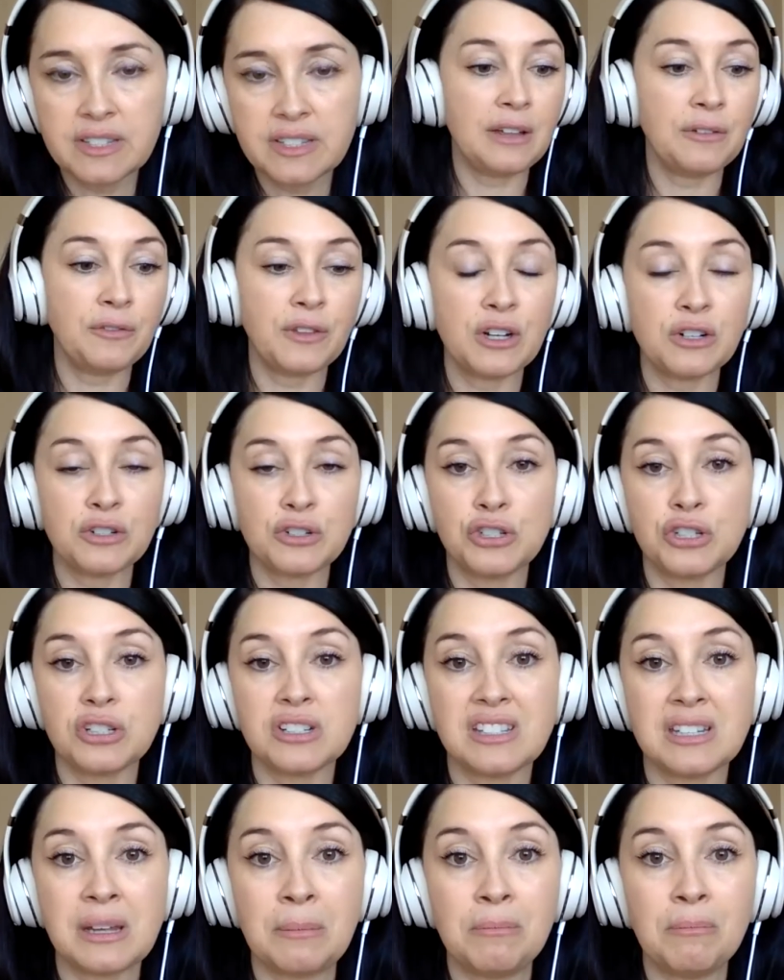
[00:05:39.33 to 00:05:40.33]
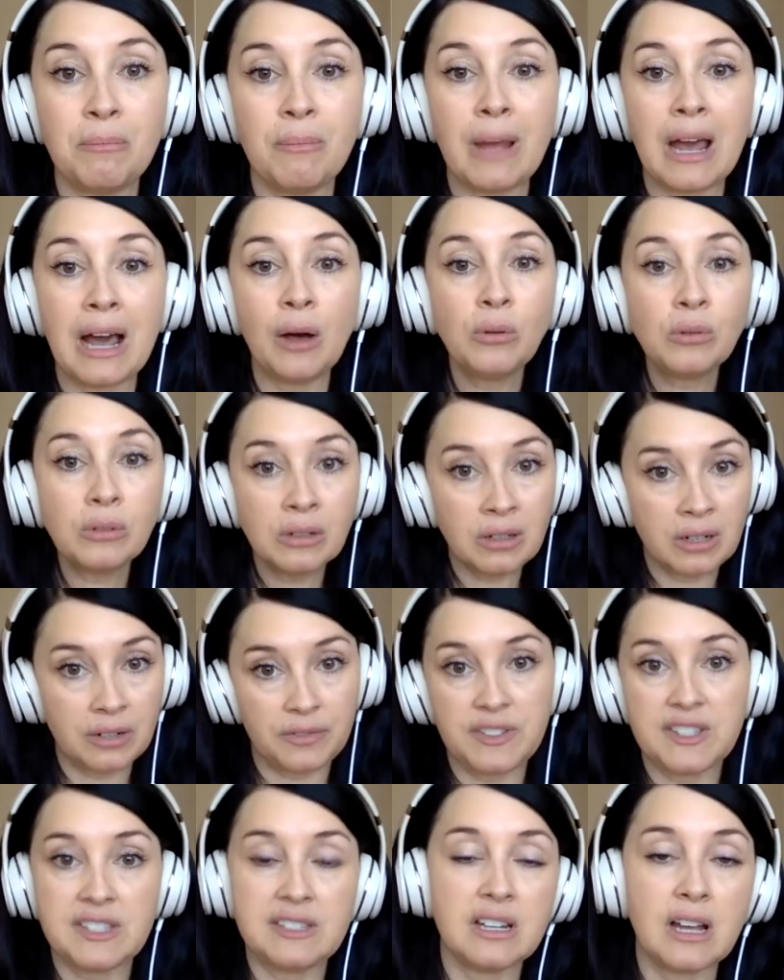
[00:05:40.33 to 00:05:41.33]
If there's just a mountain
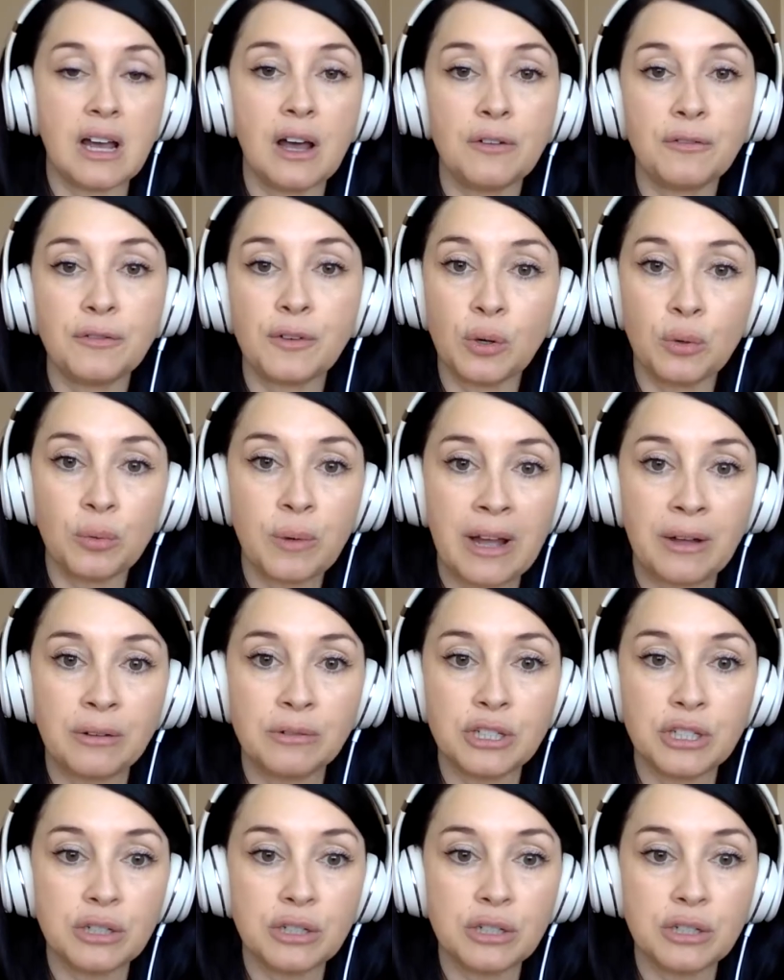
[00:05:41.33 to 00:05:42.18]
of stuff around